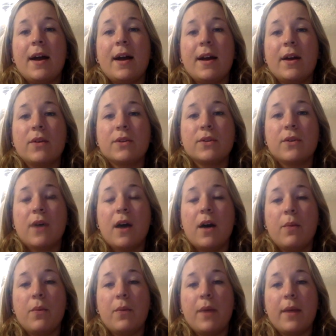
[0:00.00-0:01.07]
I also
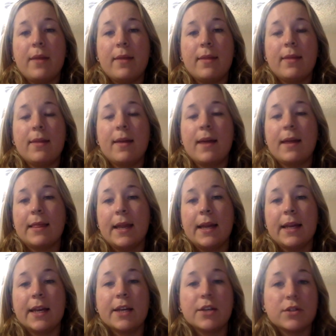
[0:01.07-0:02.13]
help with
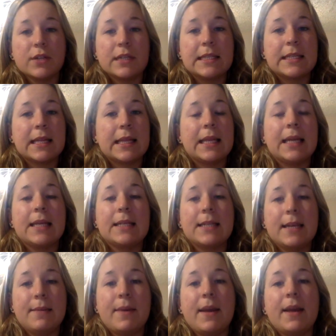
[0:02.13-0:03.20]
athletic injuries, athletic
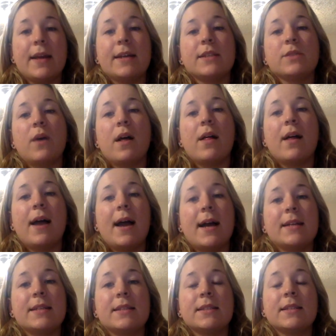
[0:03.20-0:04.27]
taping, as well
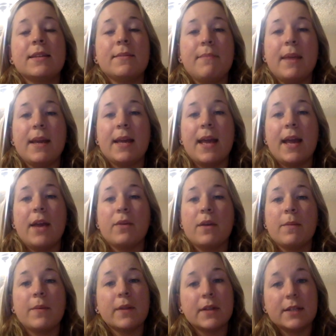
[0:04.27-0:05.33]
as making
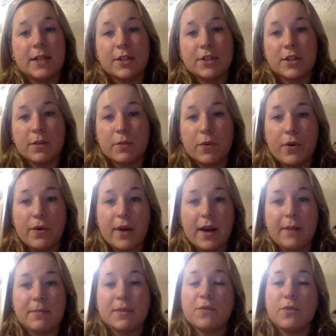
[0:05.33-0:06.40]
rehabilitation
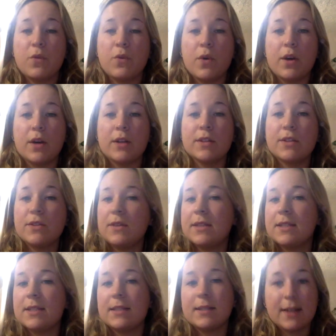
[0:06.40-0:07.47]
programs for
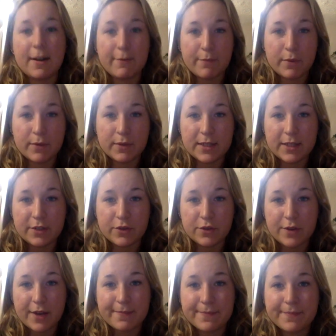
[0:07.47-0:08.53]
students and staff post-injury.